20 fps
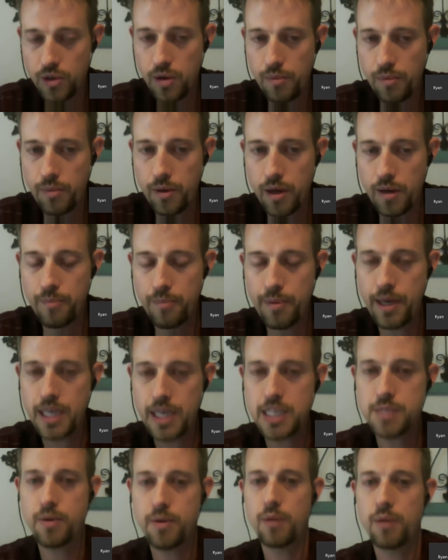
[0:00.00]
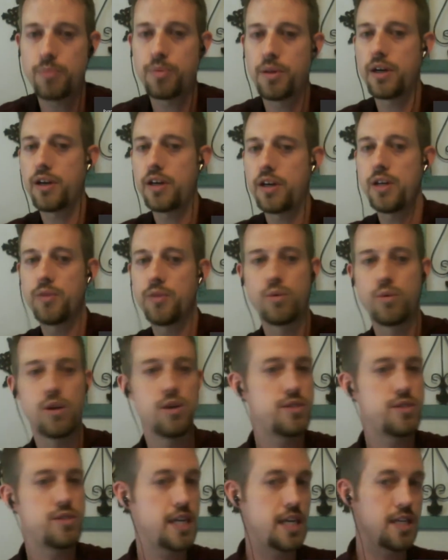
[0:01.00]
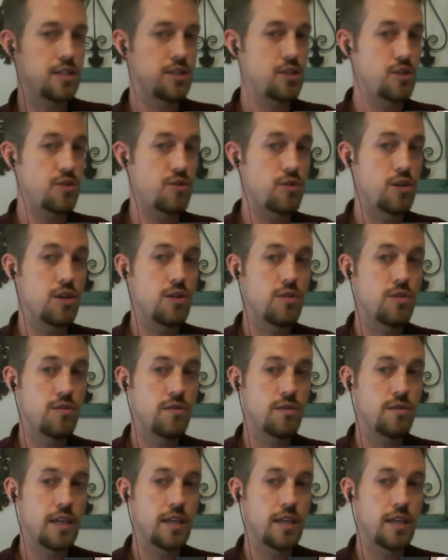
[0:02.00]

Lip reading: a baseball player, he rotates to throw,